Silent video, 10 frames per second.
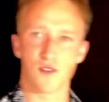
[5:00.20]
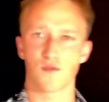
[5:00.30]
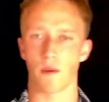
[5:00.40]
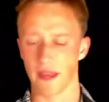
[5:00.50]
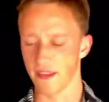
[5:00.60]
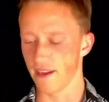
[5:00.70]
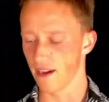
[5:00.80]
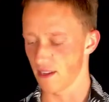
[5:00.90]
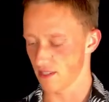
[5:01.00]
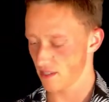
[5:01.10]
you from any
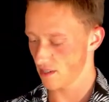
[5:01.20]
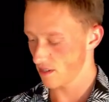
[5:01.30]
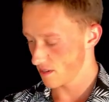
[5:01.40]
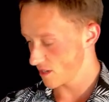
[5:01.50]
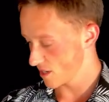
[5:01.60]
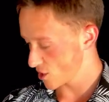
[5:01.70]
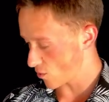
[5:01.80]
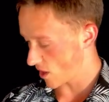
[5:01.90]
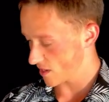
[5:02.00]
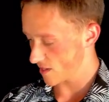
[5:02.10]
gas. This
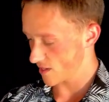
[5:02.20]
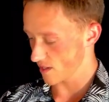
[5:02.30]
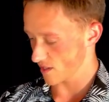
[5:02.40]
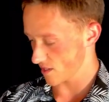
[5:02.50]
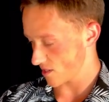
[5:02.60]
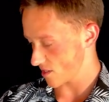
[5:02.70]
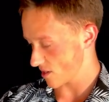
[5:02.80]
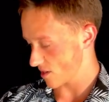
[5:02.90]
one is